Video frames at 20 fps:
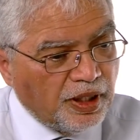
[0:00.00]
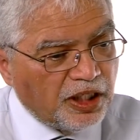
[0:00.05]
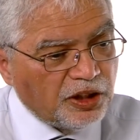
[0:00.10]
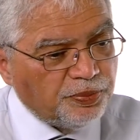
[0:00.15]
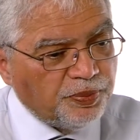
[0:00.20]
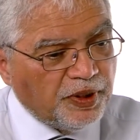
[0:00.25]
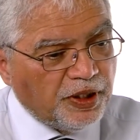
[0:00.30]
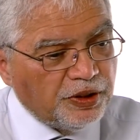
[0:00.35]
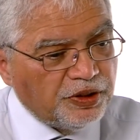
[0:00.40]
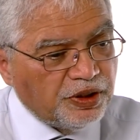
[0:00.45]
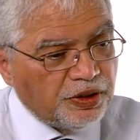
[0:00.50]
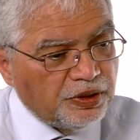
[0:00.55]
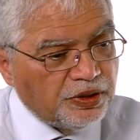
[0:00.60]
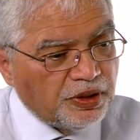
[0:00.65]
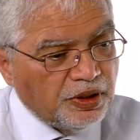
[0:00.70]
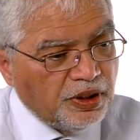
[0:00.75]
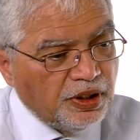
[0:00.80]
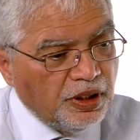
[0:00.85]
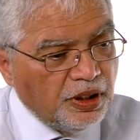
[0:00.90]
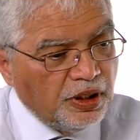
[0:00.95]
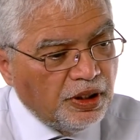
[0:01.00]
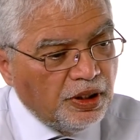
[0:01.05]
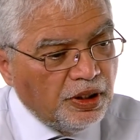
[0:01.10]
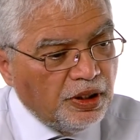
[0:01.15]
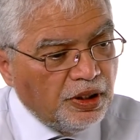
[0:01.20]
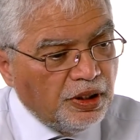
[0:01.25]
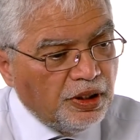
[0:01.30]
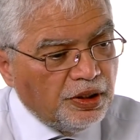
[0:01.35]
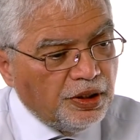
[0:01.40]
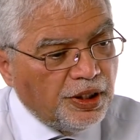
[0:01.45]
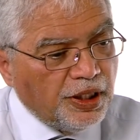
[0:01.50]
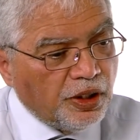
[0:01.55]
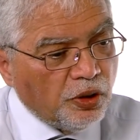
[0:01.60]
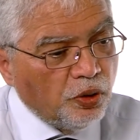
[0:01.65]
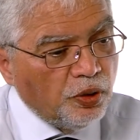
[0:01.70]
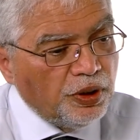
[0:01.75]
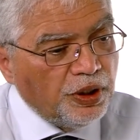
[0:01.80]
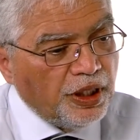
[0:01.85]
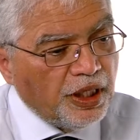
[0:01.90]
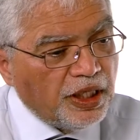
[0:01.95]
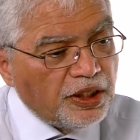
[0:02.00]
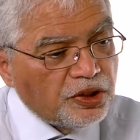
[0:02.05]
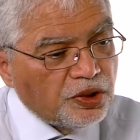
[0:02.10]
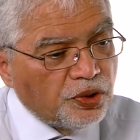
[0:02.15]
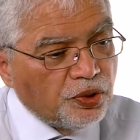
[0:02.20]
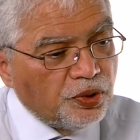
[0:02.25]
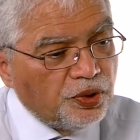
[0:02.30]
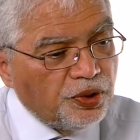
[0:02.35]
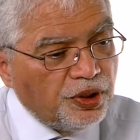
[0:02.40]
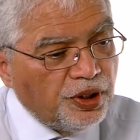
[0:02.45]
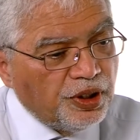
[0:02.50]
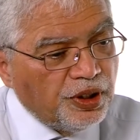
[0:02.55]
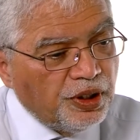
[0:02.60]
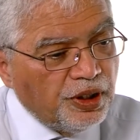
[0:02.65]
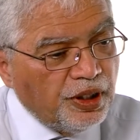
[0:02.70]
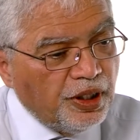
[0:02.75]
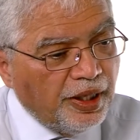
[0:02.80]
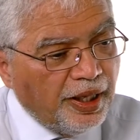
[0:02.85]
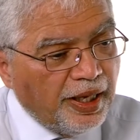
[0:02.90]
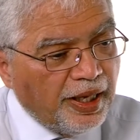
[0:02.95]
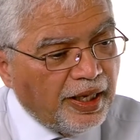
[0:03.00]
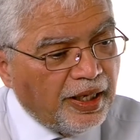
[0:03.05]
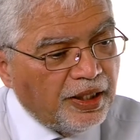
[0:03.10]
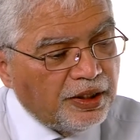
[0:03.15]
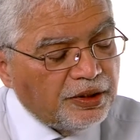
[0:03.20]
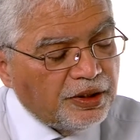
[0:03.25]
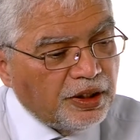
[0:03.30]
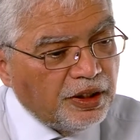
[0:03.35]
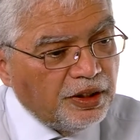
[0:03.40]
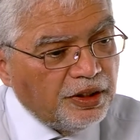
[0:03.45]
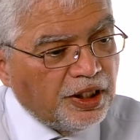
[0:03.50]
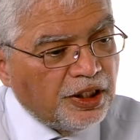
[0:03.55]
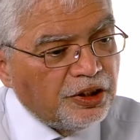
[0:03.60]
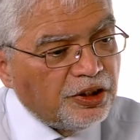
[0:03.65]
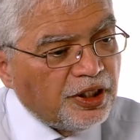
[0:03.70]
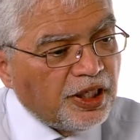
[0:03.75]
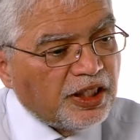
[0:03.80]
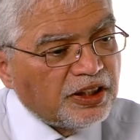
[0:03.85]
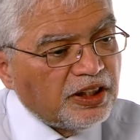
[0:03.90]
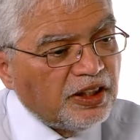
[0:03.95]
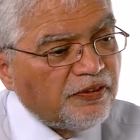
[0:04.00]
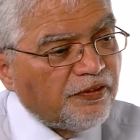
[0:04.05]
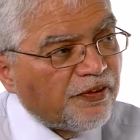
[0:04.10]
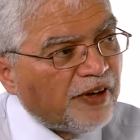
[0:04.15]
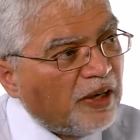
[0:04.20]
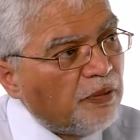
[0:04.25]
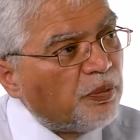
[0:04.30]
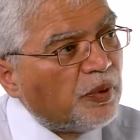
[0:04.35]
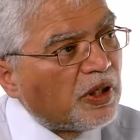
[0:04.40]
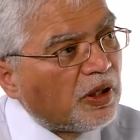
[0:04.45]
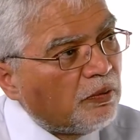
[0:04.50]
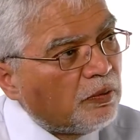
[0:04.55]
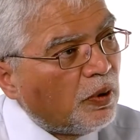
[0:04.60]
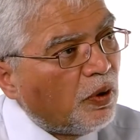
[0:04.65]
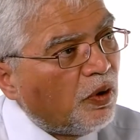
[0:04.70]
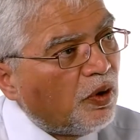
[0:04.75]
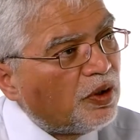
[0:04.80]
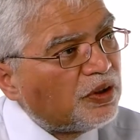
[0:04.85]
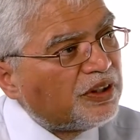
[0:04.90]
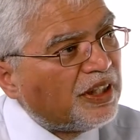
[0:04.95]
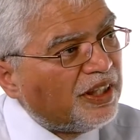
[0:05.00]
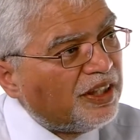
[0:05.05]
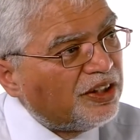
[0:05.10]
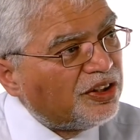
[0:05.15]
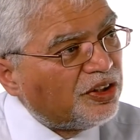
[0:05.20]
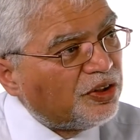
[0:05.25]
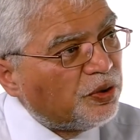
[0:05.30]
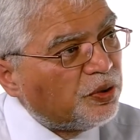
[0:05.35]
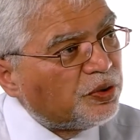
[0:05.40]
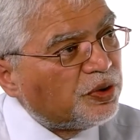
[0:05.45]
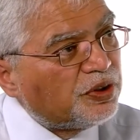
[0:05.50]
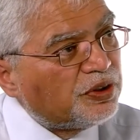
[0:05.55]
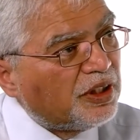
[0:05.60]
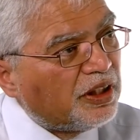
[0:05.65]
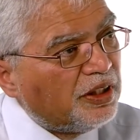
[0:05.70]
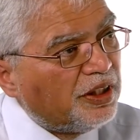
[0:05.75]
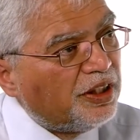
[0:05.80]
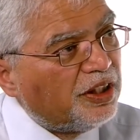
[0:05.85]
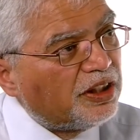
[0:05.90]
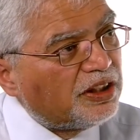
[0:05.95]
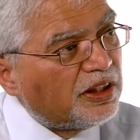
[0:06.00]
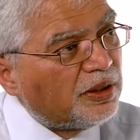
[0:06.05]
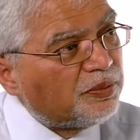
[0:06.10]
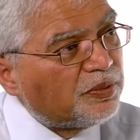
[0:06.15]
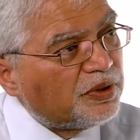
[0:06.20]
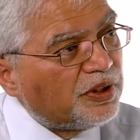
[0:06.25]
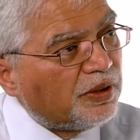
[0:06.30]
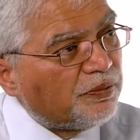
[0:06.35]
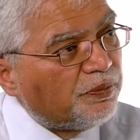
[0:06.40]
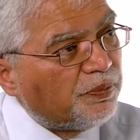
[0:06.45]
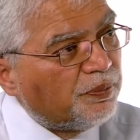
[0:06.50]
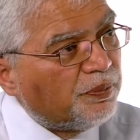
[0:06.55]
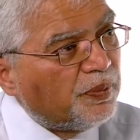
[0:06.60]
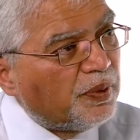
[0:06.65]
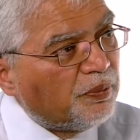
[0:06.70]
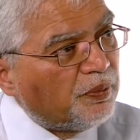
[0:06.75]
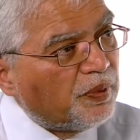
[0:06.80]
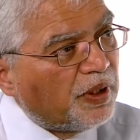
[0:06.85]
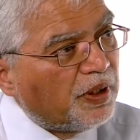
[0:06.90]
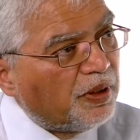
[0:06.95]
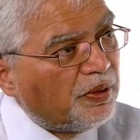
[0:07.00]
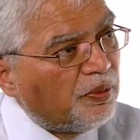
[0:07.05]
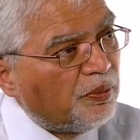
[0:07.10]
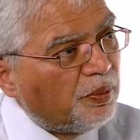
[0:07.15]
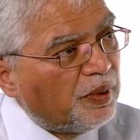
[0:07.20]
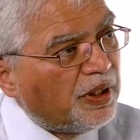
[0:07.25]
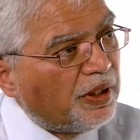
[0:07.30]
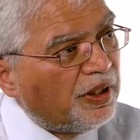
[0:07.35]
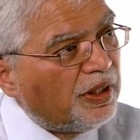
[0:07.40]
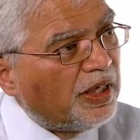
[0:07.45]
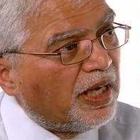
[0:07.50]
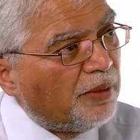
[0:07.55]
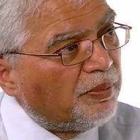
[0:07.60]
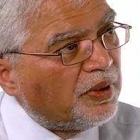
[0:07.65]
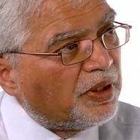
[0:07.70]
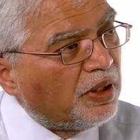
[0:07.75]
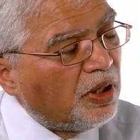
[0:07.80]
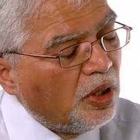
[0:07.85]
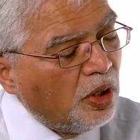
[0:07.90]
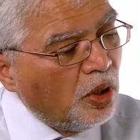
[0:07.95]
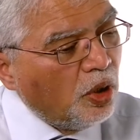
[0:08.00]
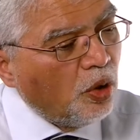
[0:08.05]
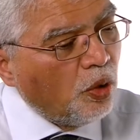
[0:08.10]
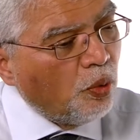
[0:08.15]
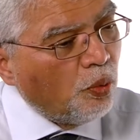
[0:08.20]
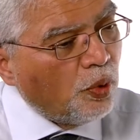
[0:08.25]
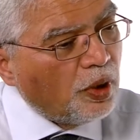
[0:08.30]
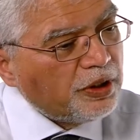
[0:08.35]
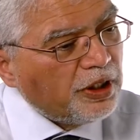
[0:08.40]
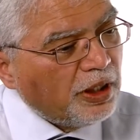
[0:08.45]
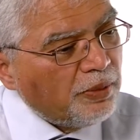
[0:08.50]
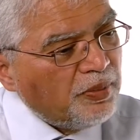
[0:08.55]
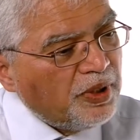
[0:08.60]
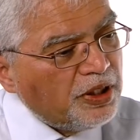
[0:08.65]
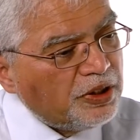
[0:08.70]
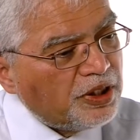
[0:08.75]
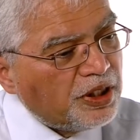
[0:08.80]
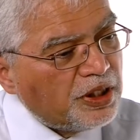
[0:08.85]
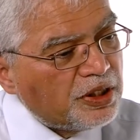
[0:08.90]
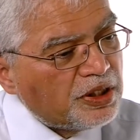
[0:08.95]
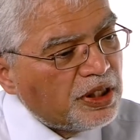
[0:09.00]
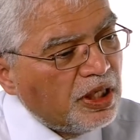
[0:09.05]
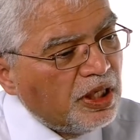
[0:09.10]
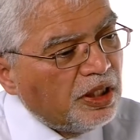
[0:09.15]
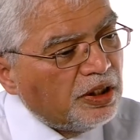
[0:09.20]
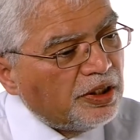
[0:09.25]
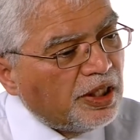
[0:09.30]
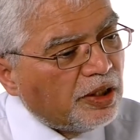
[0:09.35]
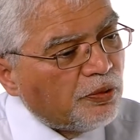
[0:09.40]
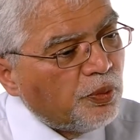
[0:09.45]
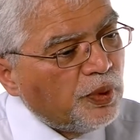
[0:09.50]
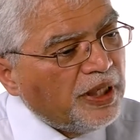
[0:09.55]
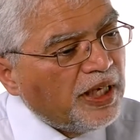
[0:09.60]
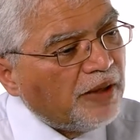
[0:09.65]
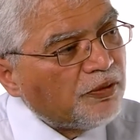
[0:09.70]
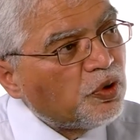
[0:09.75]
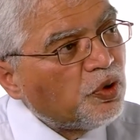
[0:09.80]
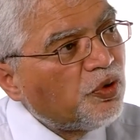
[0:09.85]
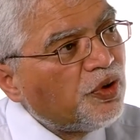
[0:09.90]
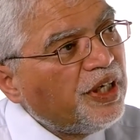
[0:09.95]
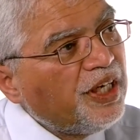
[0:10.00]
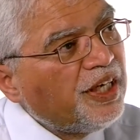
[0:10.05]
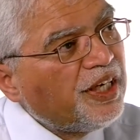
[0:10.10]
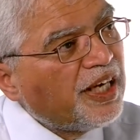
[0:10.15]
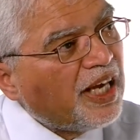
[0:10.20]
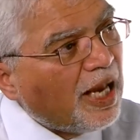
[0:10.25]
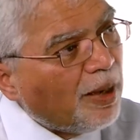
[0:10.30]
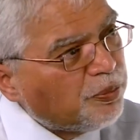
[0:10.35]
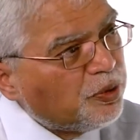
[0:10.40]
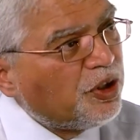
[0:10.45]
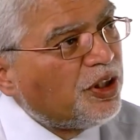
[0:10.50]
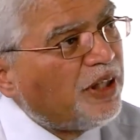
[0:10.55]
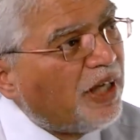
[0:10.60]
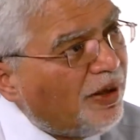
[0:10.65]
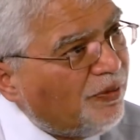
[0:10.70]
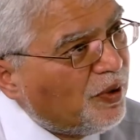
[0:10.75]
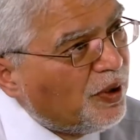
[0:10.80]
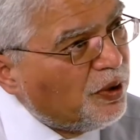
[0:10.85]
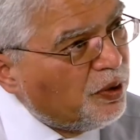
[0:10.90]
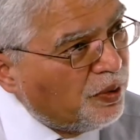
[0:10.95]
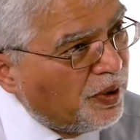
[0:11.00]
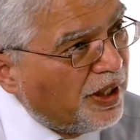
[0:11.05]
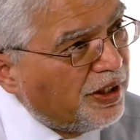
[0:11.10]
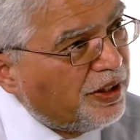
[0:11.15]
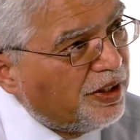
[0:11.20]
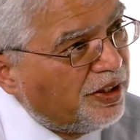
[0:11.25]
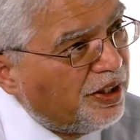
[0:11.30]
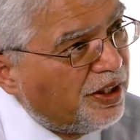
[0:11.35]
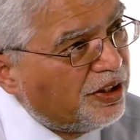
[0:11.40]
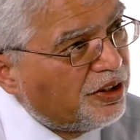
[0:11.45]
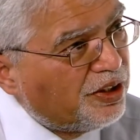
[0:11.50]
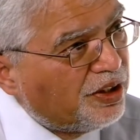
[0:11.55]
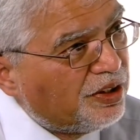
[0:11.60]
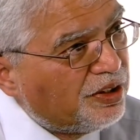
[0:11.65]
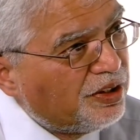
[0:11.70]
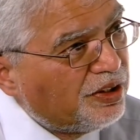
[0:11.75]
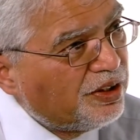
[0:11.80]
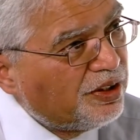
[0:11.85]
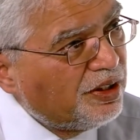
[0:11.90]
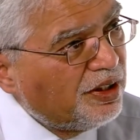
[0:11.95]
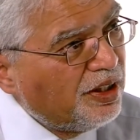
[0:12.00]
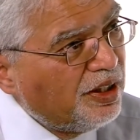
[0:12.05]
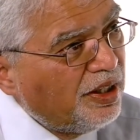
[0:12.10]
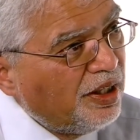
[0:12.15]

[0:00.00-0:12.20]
aspirations, they're only as good as the international framework of laws and institutions and leaderships that we inhabit. What that means is that we have to recapture our United Nations